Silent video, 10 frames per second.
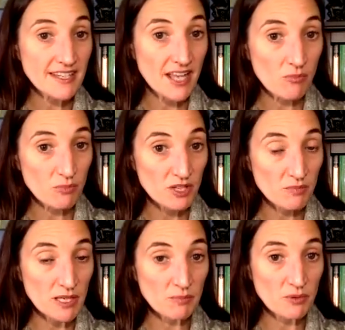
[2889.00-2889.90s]

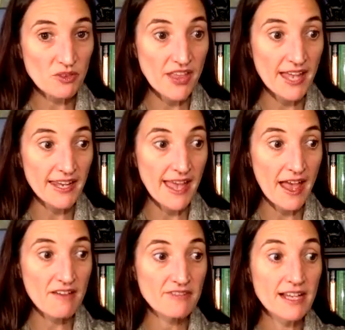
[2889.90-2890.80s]
Tyrosine can help with
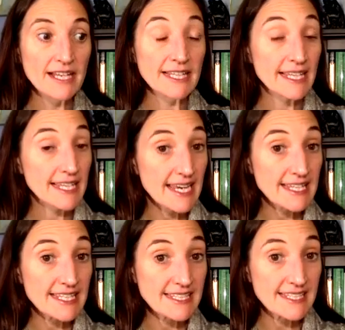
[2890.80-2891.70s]
people that have
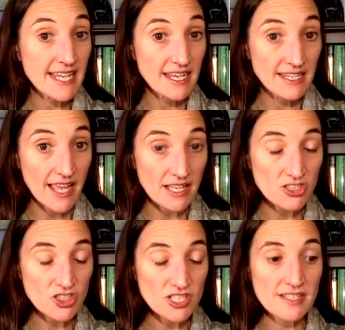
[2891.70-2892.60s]
like A D
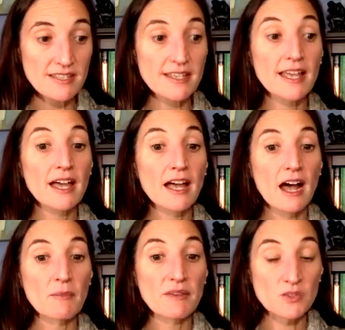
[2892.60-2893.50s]
D, A D H
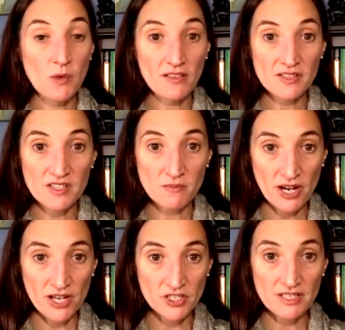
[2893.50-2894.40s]
D, um, as well
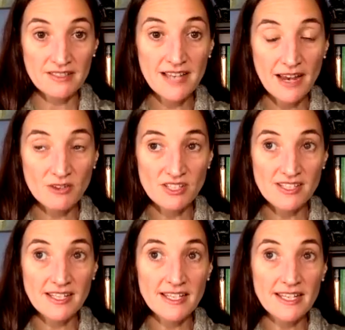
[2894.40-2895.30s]
as depression.
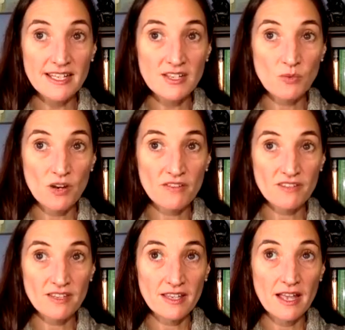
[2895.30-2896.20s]
Tyrosine is
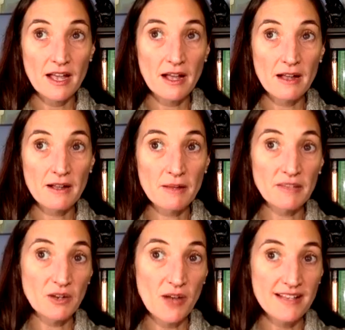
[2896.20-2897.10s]
one of the uh,
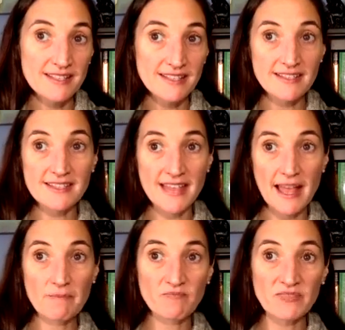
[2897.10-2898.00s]
amino acids
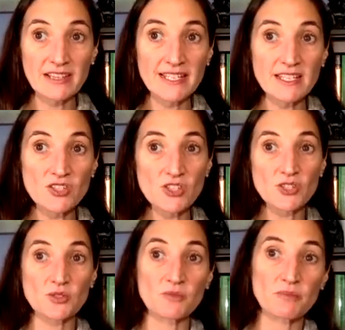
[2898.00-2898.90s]
that leads
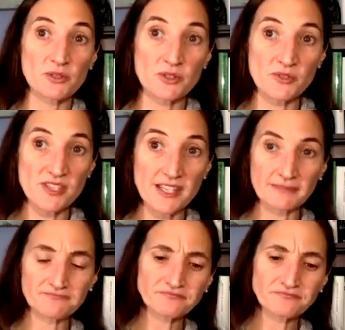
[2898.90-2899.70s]
to producing